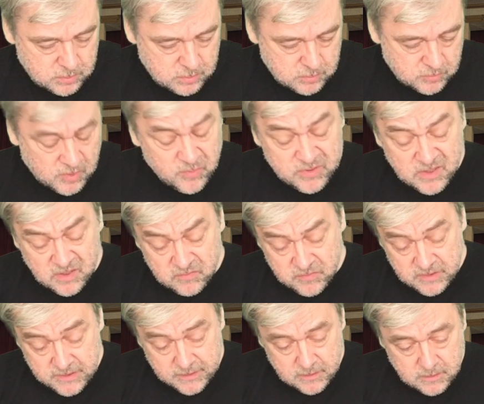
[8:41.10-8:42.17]
Oh, we're done with
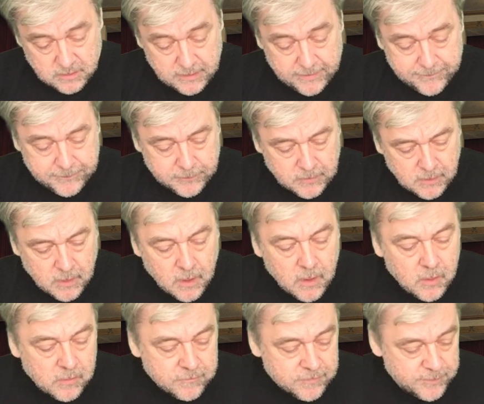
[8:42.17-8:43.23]
it. Yeah.
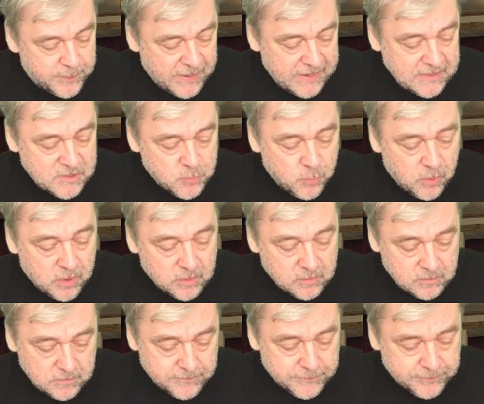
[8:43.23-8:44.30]
From page 1...